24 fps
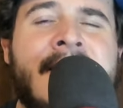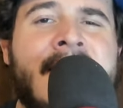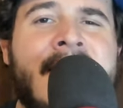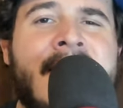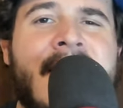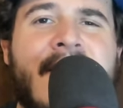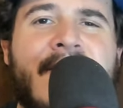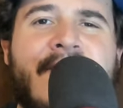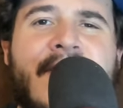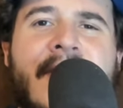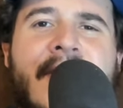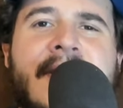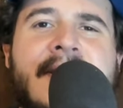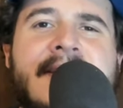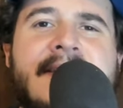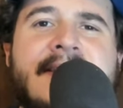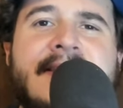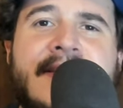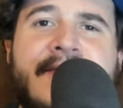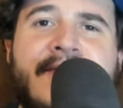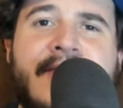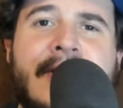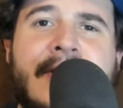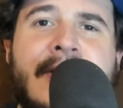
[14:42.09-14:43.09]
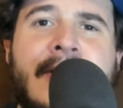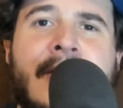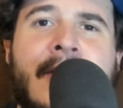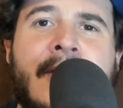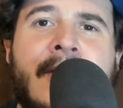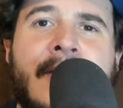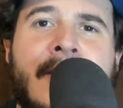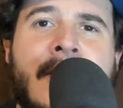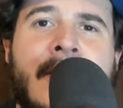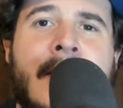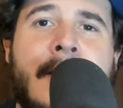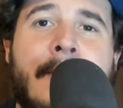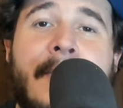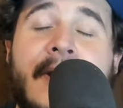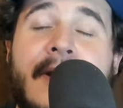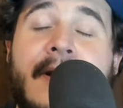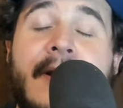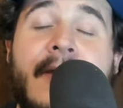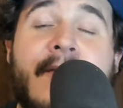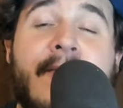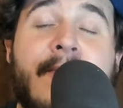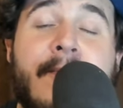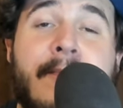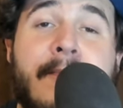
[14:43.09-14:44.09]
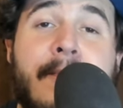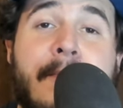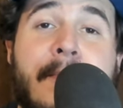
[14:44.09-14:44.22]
A very difficult, but a